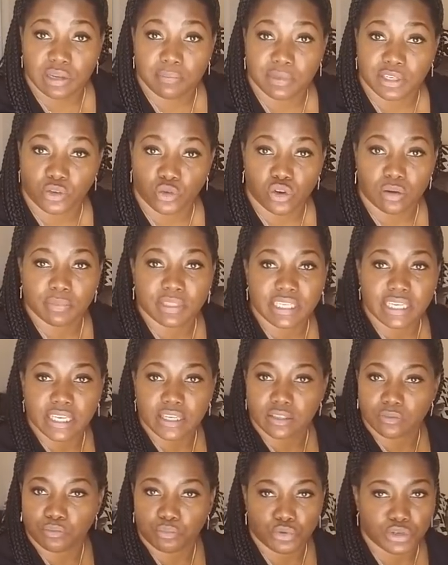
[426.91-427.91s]
But normally
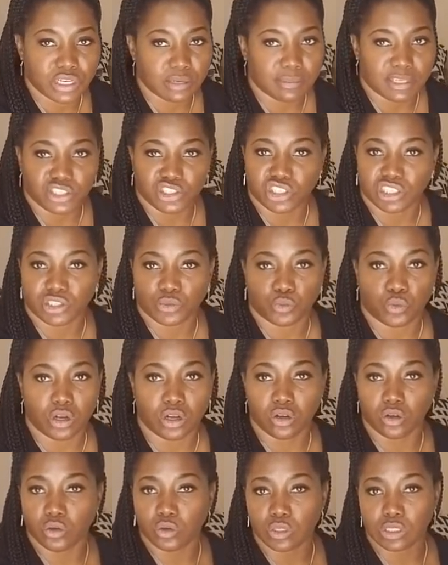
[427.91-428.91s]
it's pretty much just
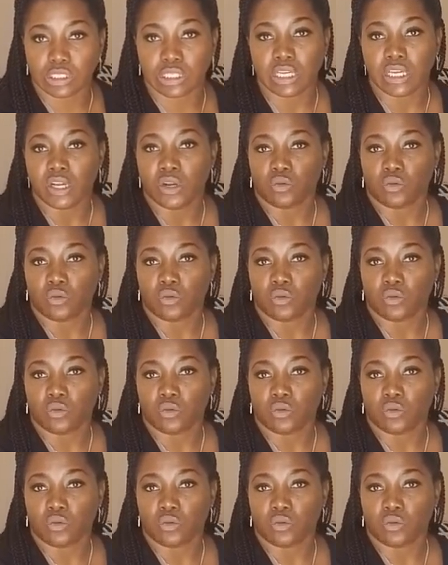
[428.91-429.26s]
rolls